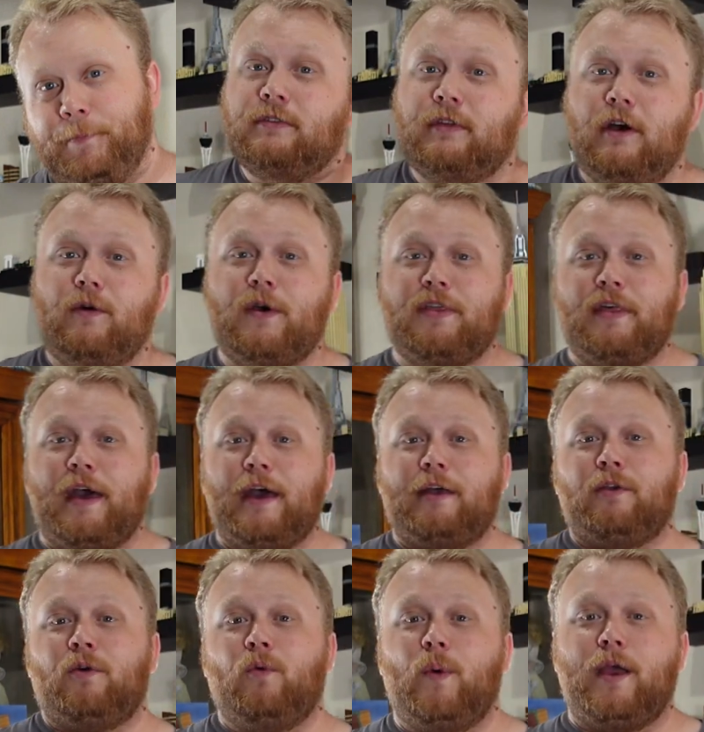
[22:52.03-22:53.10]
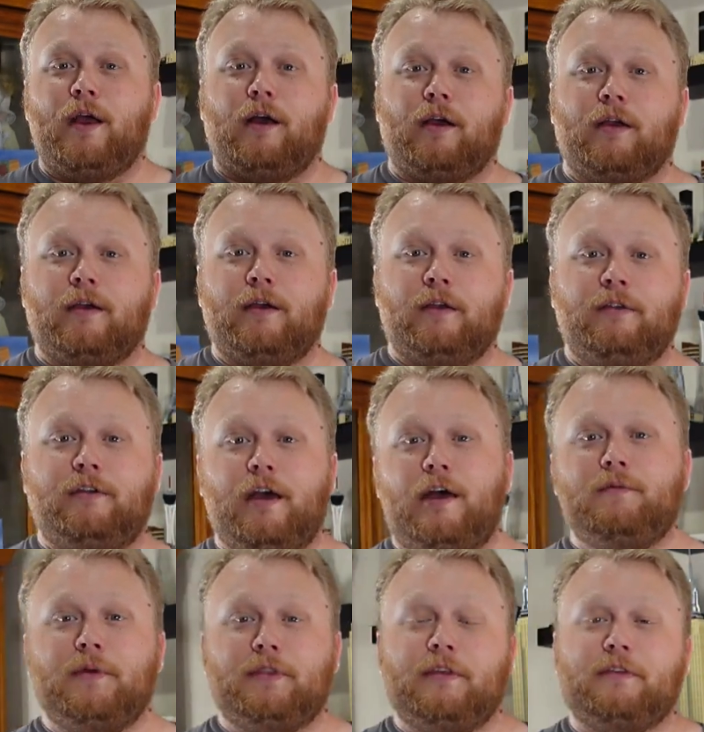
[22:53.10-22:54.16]
So with that, we are
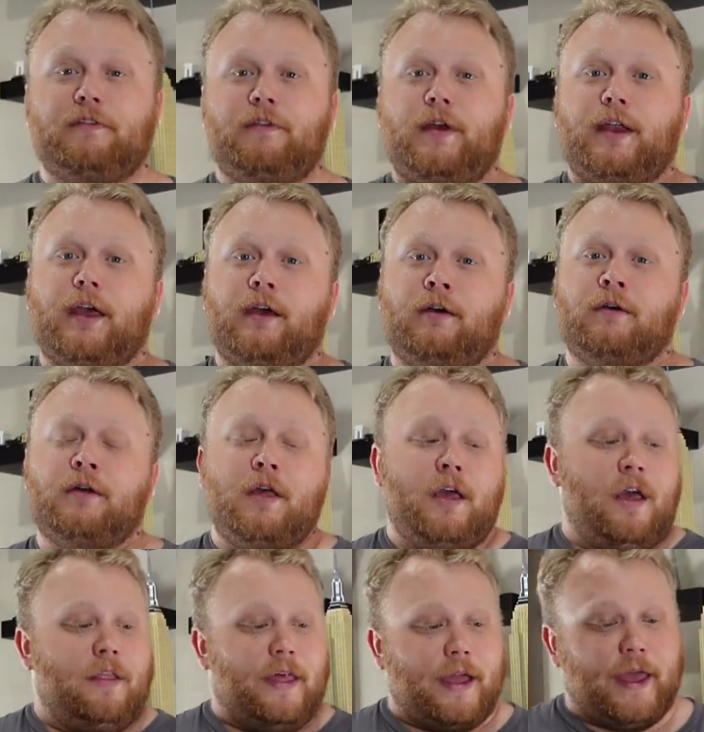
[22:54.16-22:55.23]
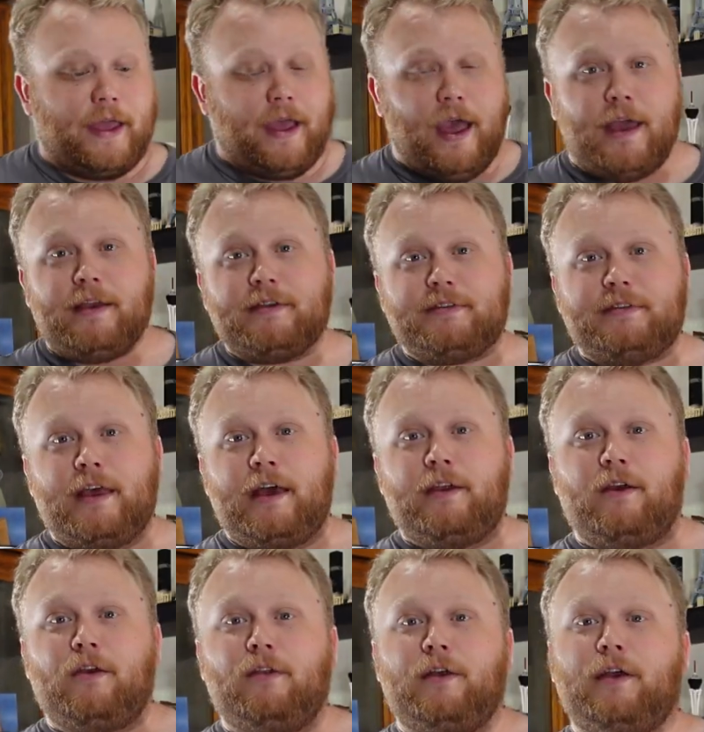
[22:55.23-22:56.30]
done with this video. Like I kind of said
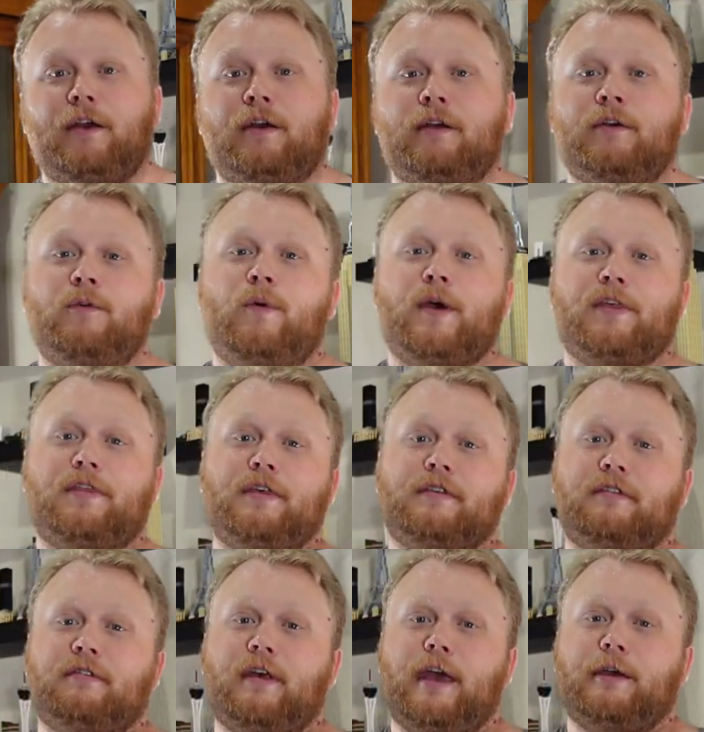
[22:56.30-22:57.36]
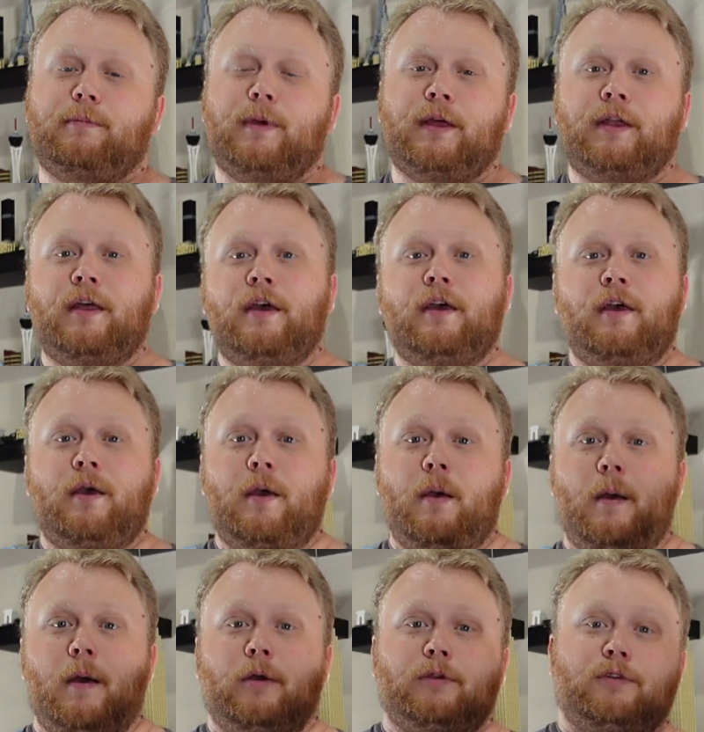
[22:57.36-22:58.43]
earlier with this segment,
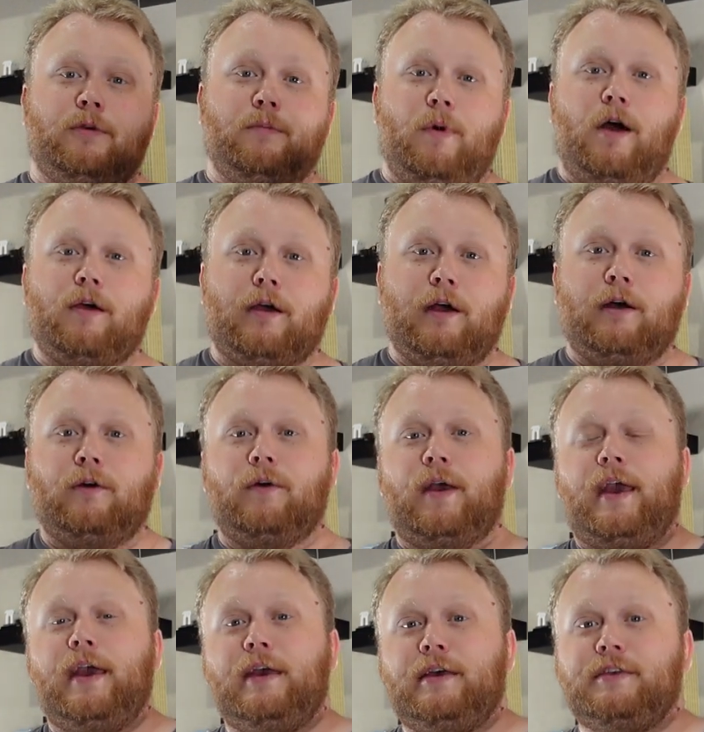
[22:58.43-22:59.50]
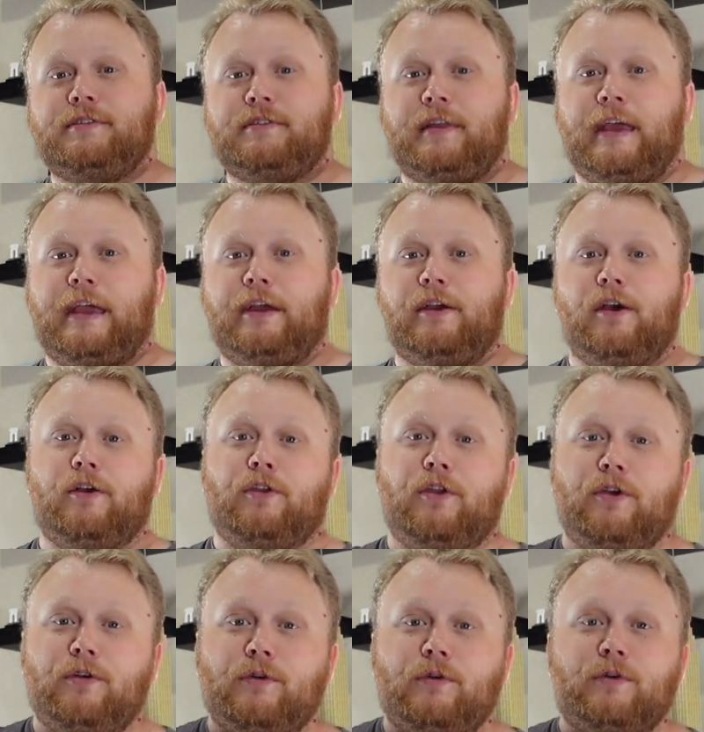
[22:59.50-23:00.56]
tomorrow is the
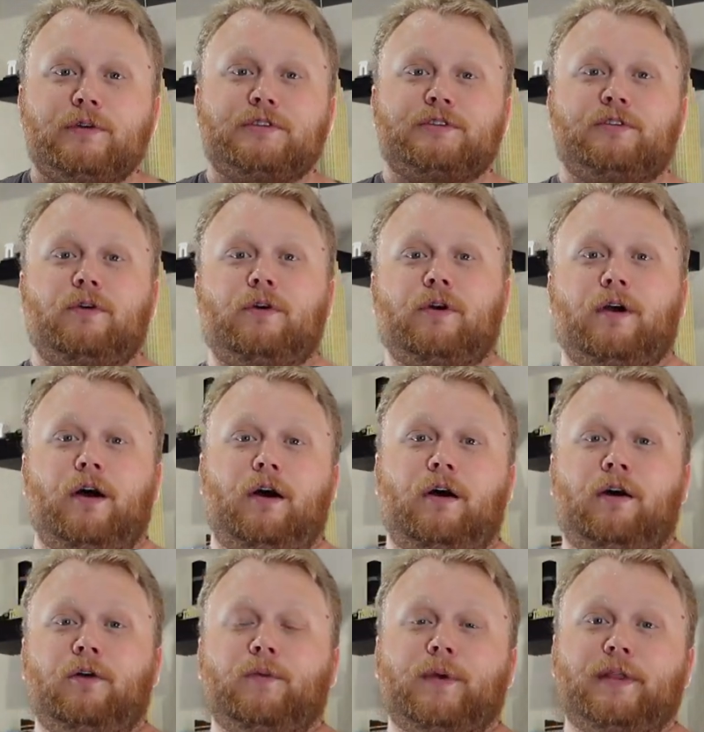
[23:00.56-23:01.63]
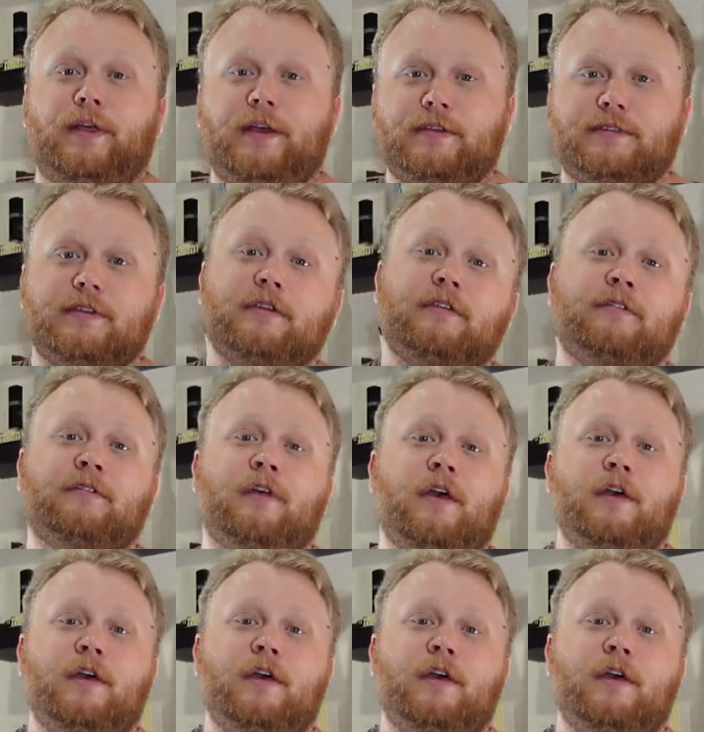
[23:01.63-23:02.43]
new store haul releases.